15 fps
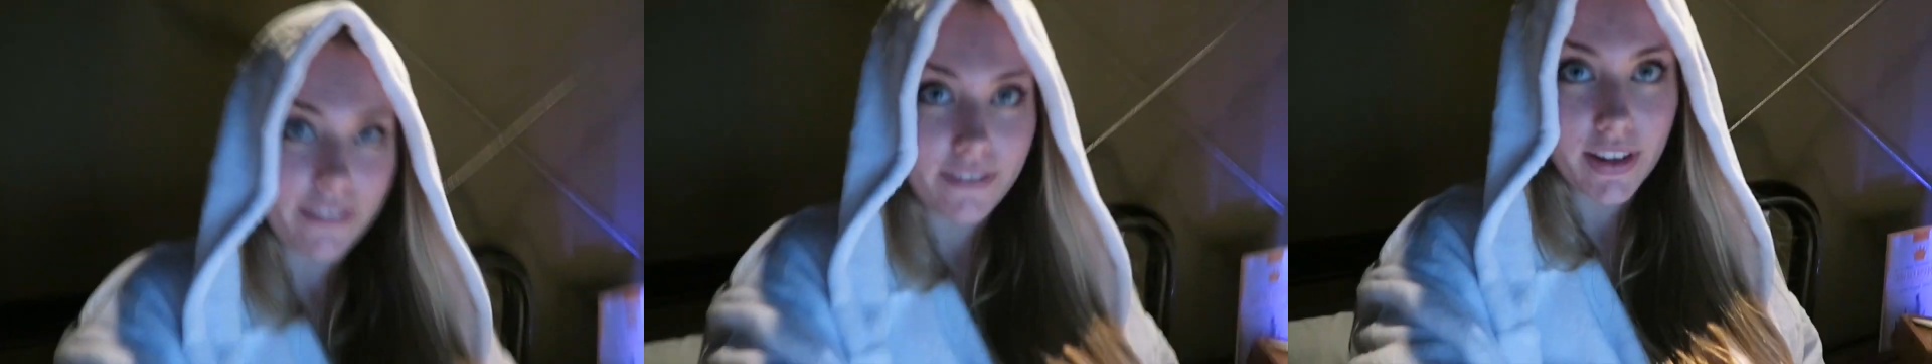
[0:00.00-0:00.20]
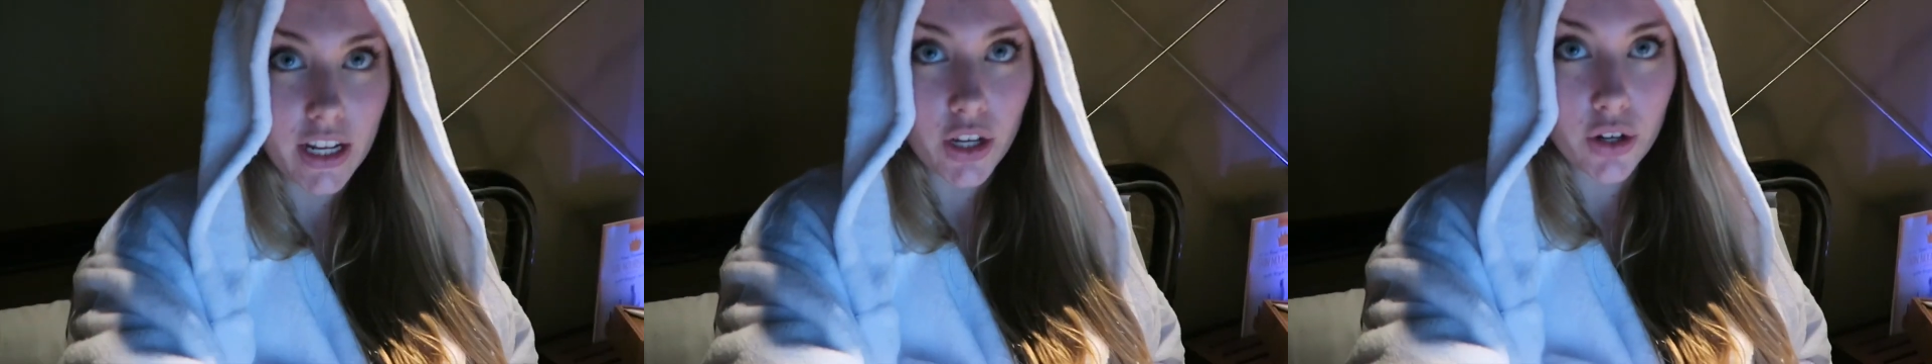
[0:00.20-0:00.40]

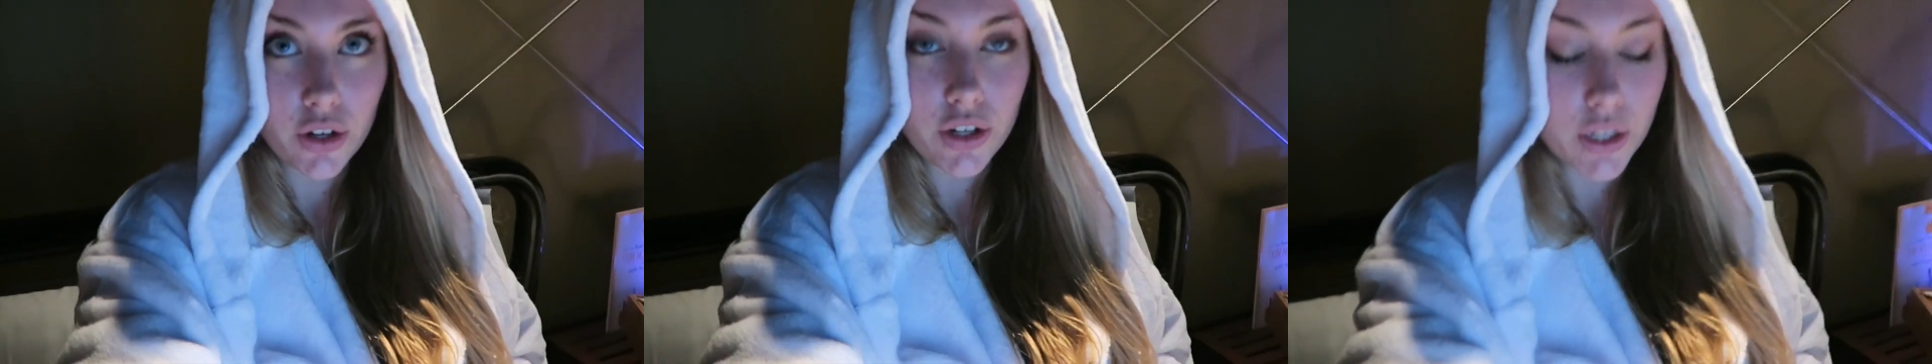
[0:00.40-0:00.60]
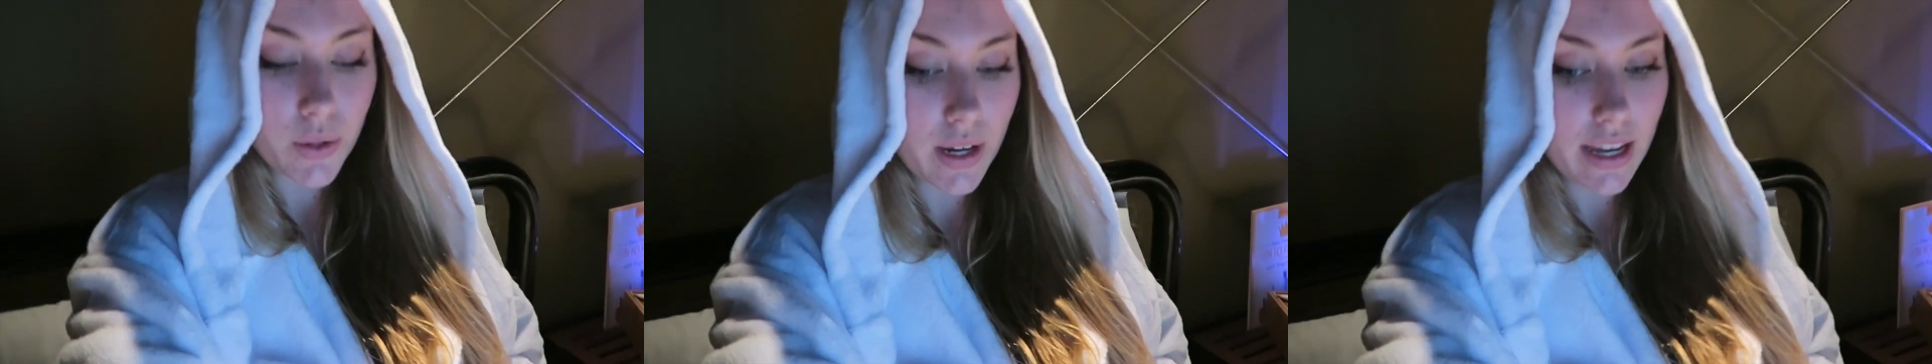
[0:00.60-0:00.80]

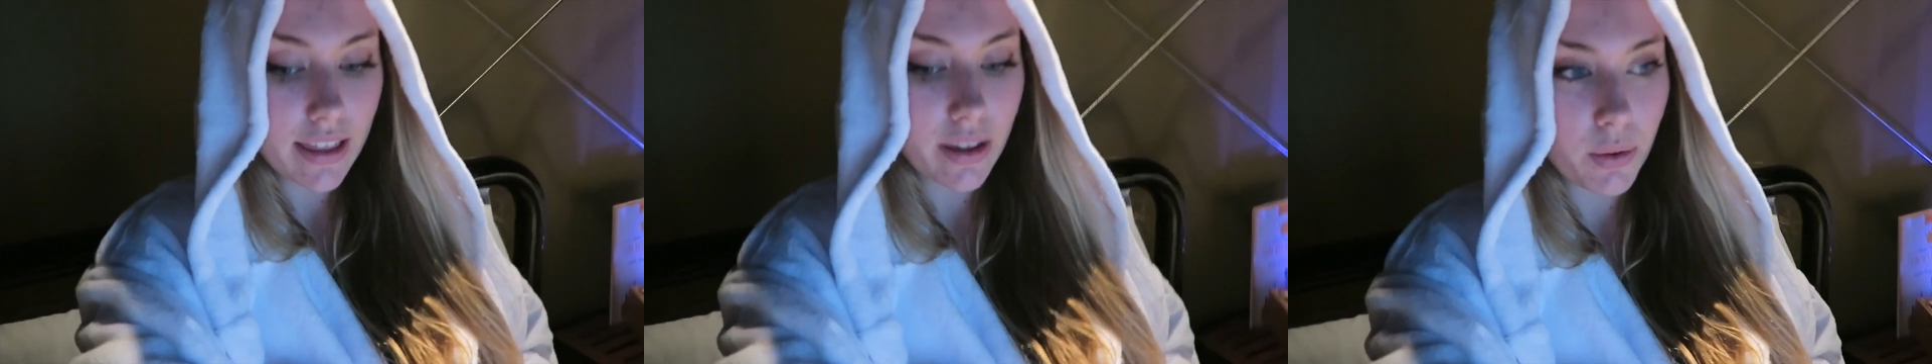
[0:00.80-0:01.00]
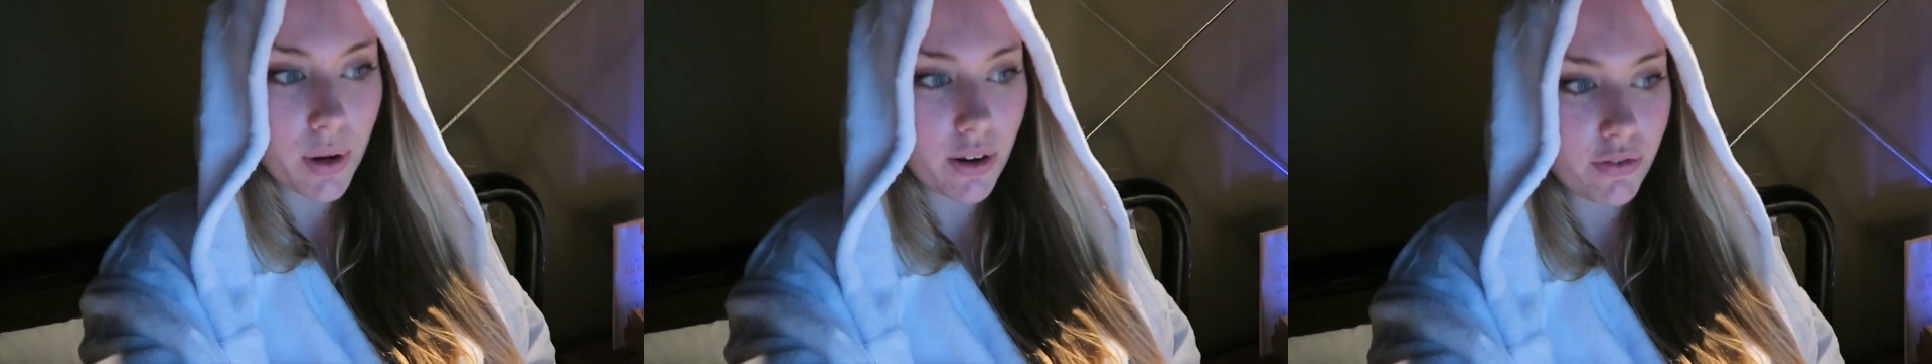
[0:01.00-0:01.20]
video so I can get
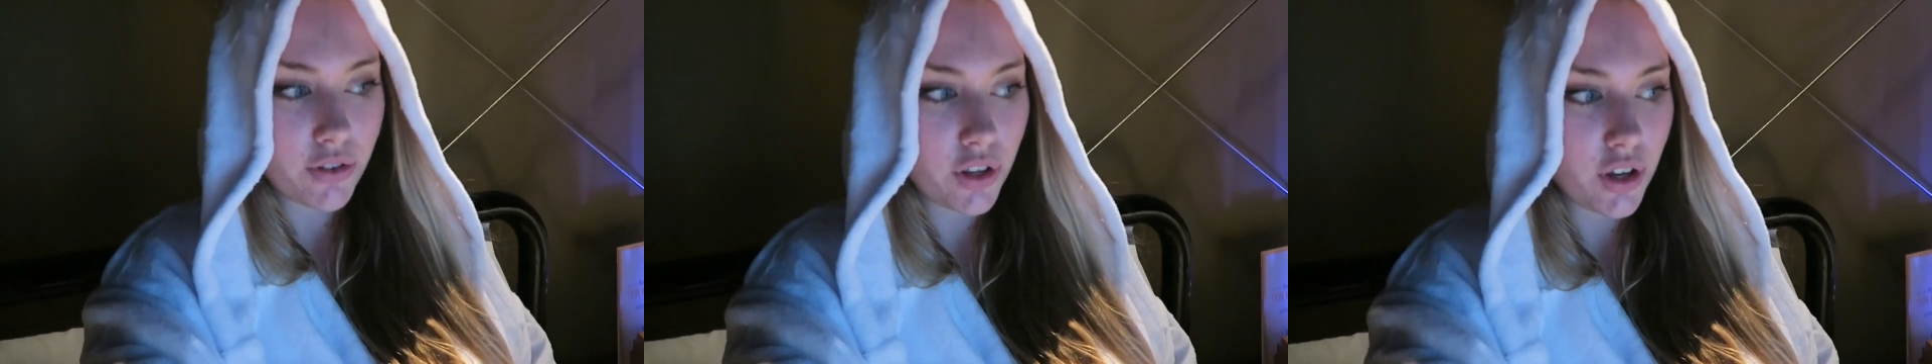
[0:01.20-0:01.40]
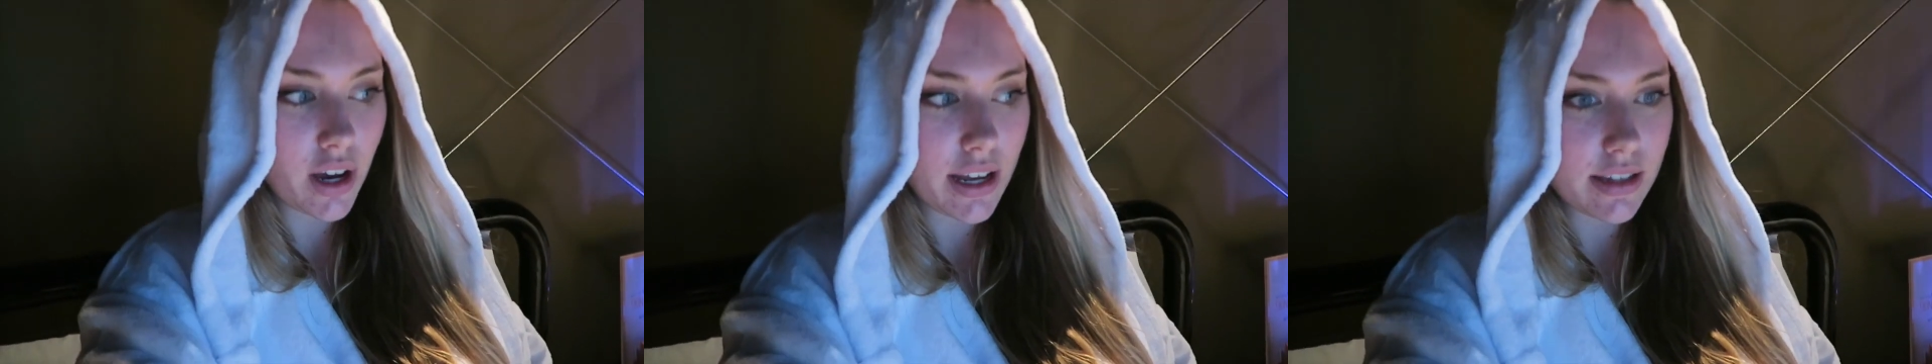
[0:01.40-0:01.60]
that one up
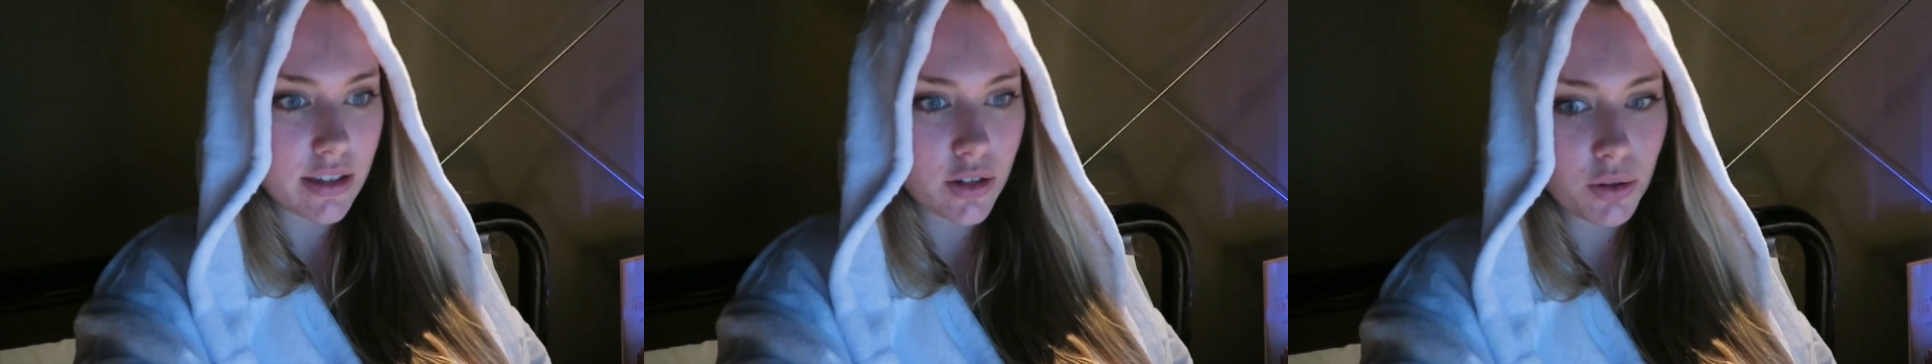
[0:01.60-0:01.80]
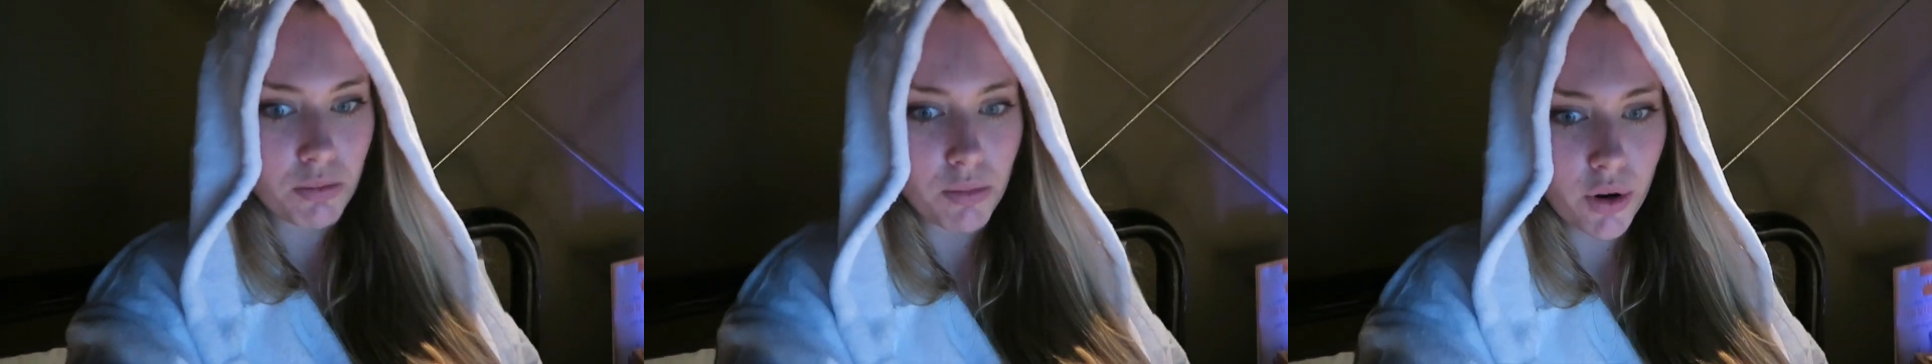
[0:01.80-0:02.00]
for you
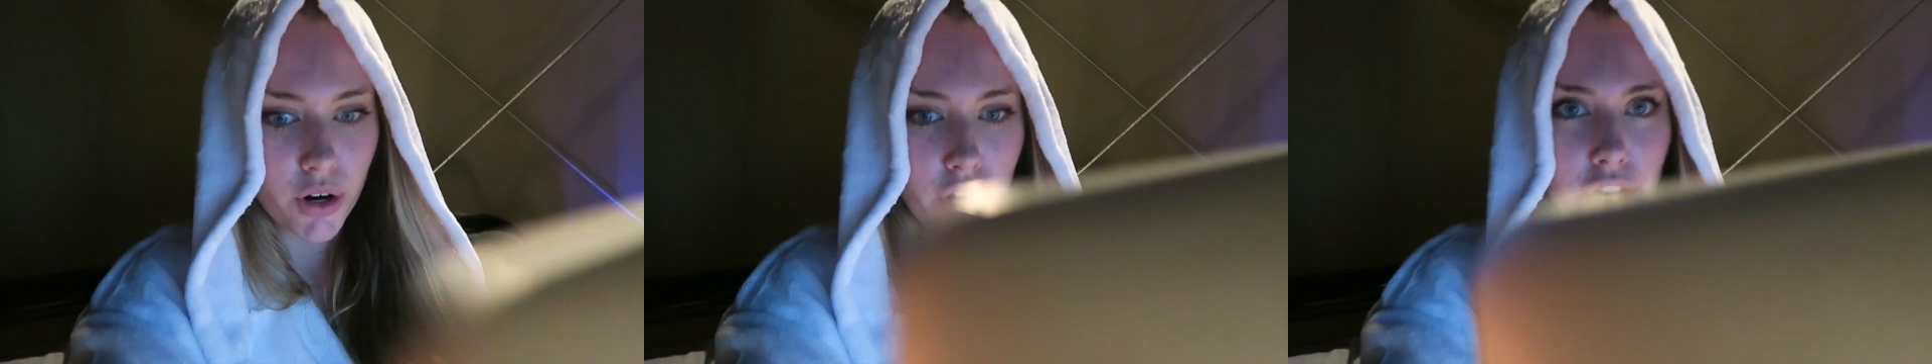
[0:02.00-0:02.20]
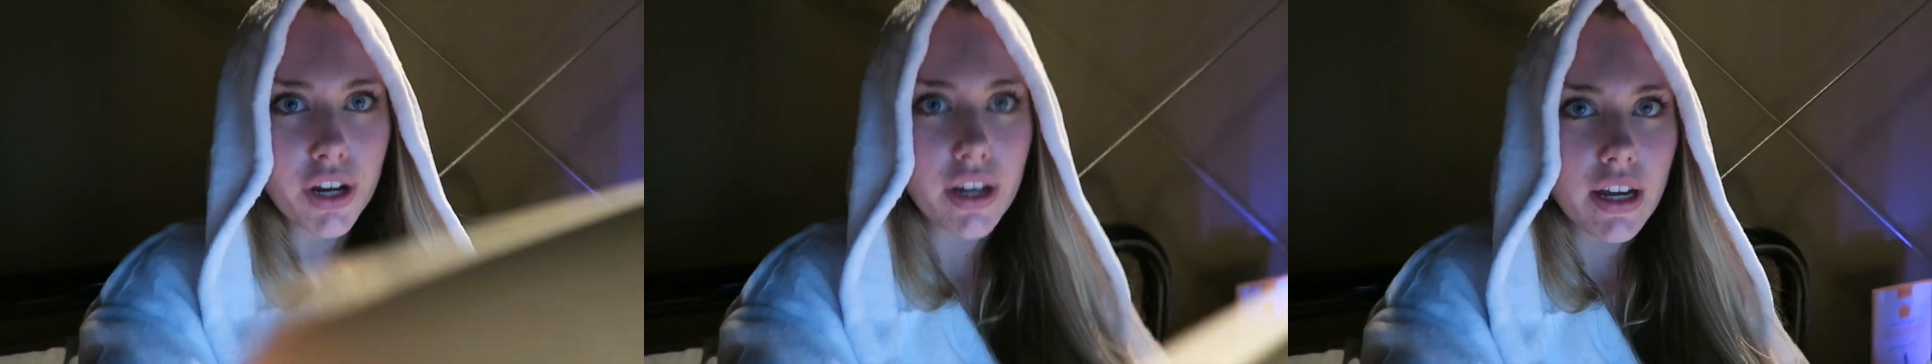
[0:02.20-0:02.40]
guys
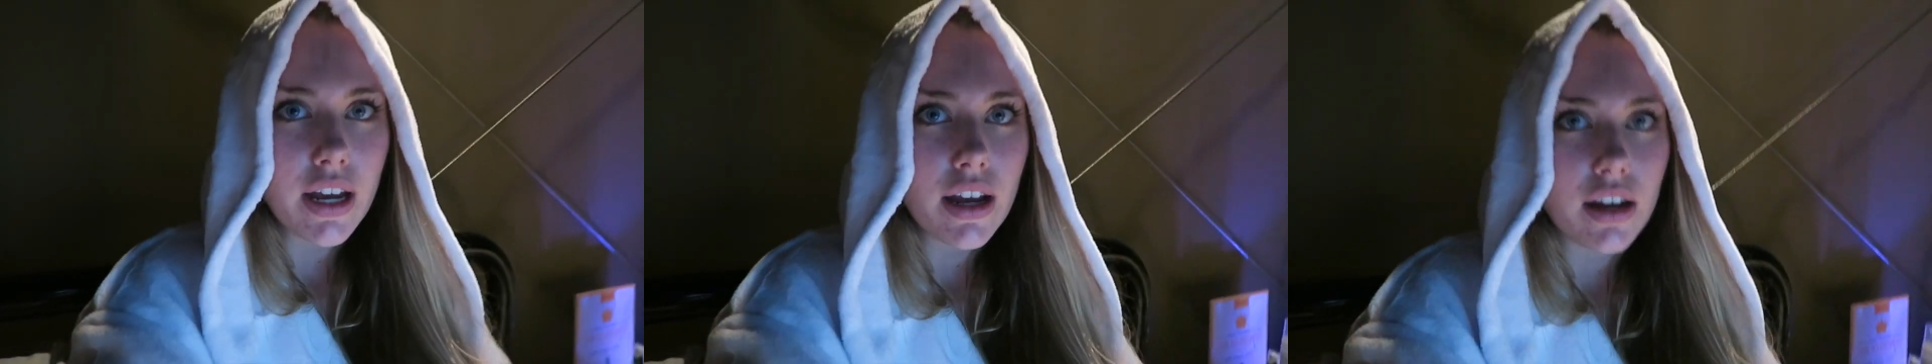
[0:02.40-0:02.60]
tomorrow,